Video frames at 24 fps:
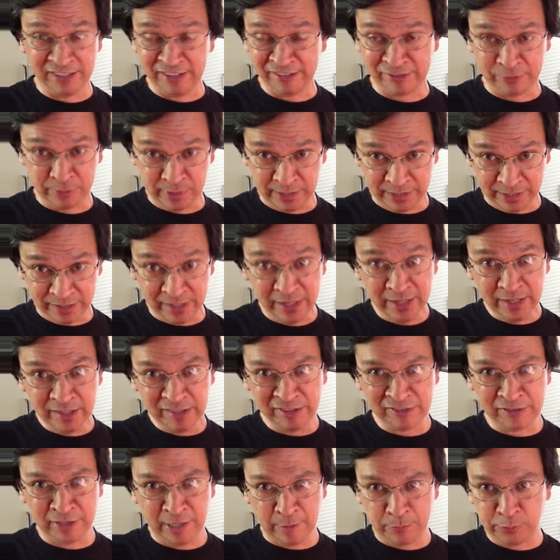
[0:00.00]
as we uh,
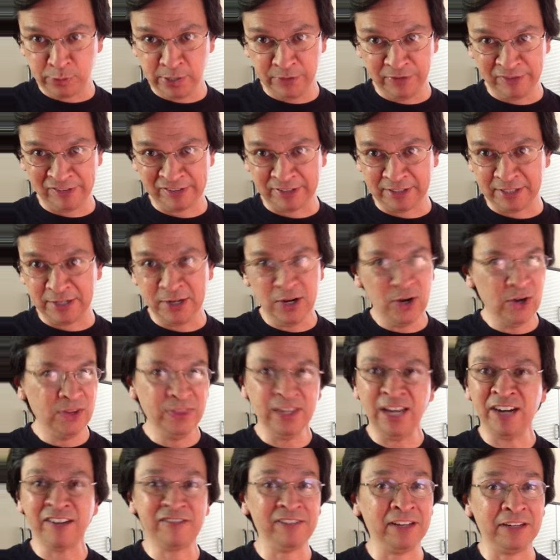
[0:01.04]
saw previously,
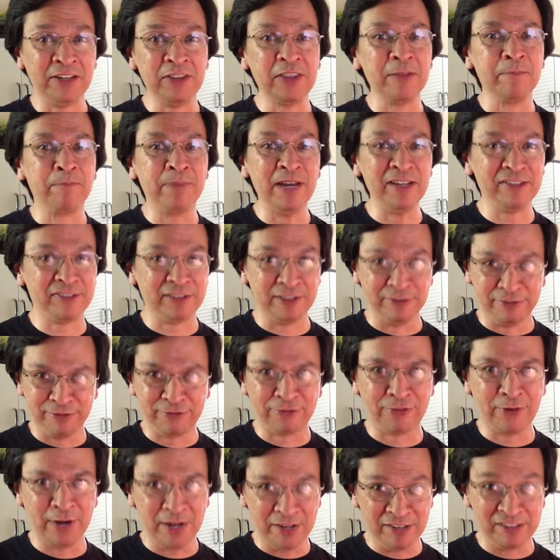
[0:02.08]
not exactly the best of
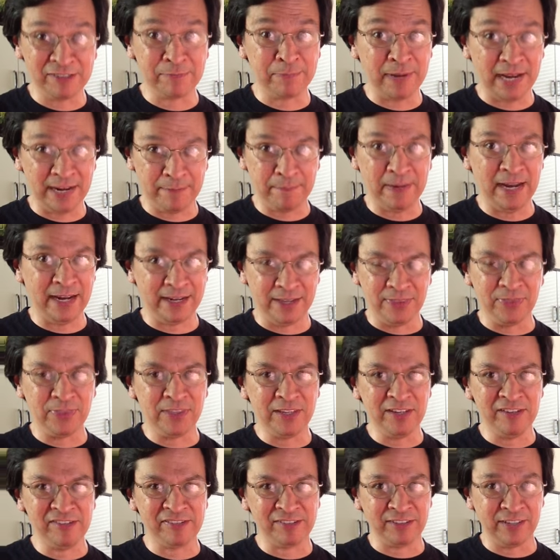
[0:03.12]
friends back back in
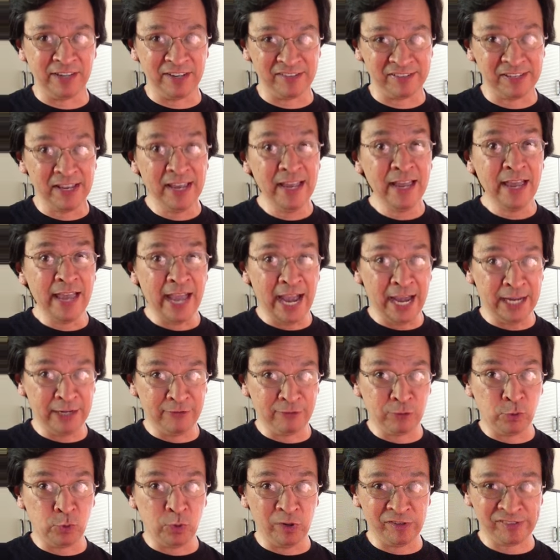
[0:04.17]
these days. And
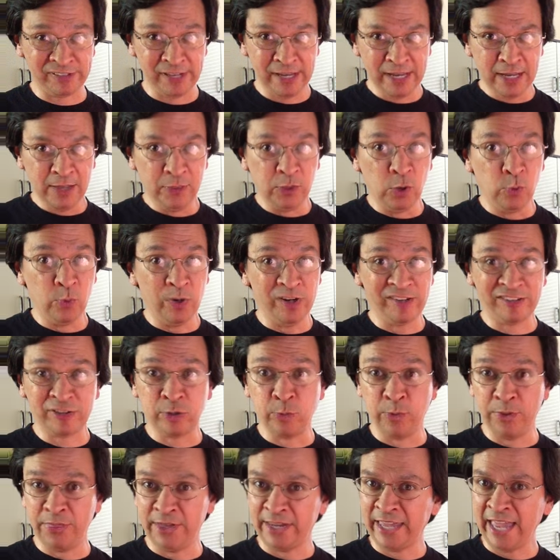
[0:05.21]
of course, the ones who
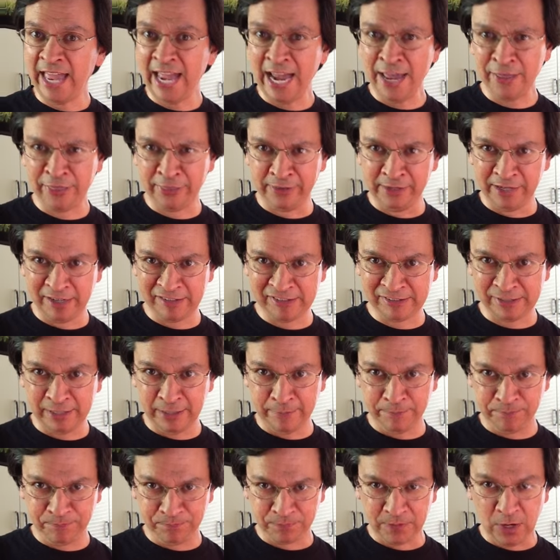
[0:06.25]
were the Catholics
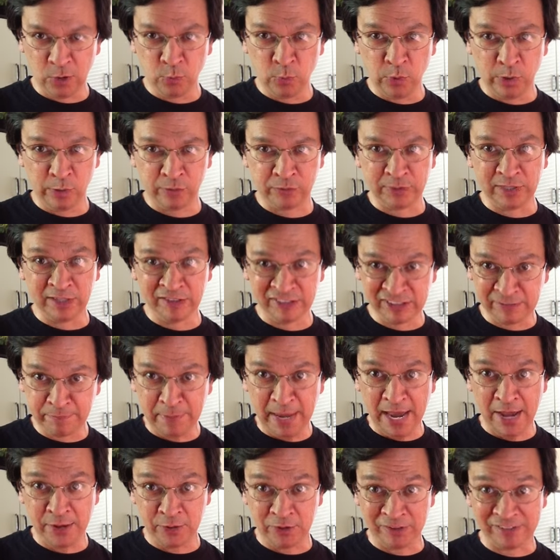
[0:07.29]
uh, were the
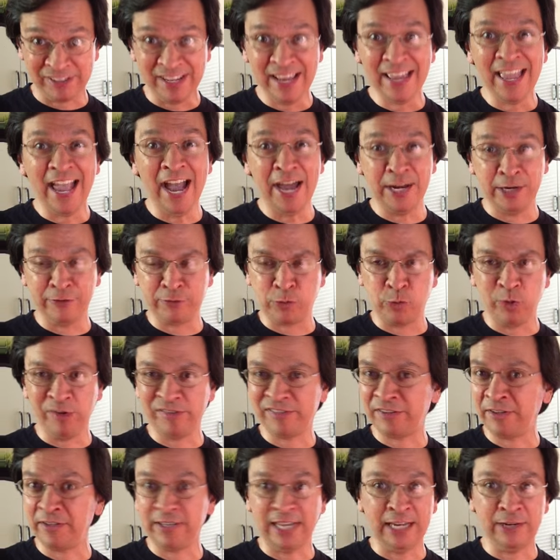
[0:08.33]
Spaniards, and of
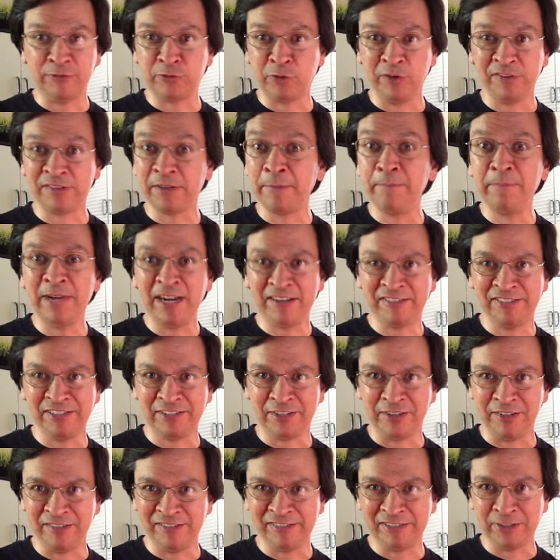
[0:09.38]
course, the, and of course the
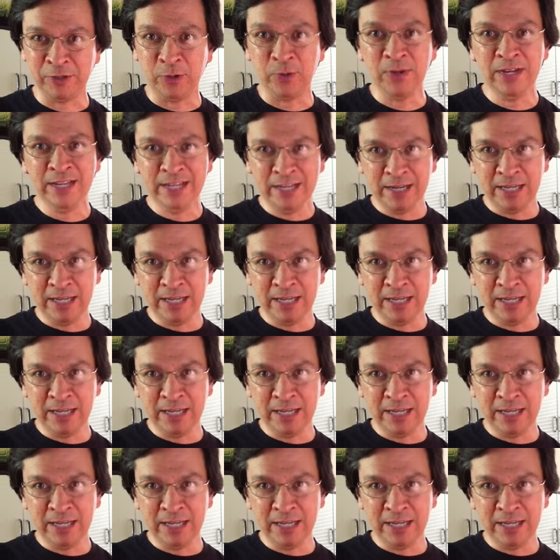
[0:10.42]
Mexicans. So